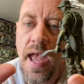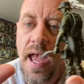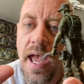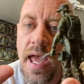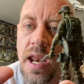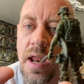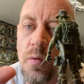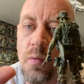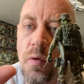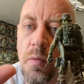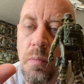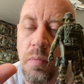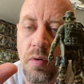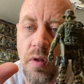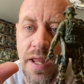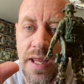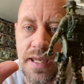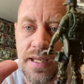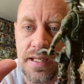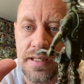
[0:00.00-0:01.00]
and it will
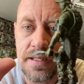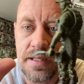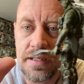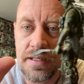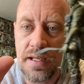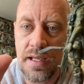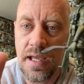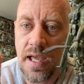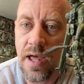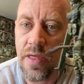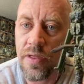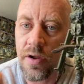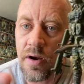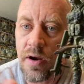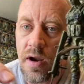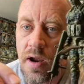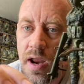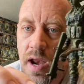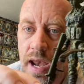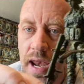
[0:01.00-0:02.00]
blend it
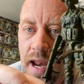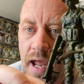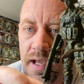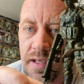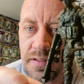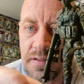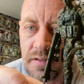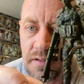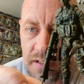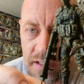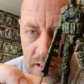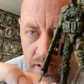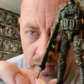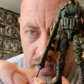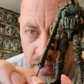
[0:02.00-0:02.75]
together nicely.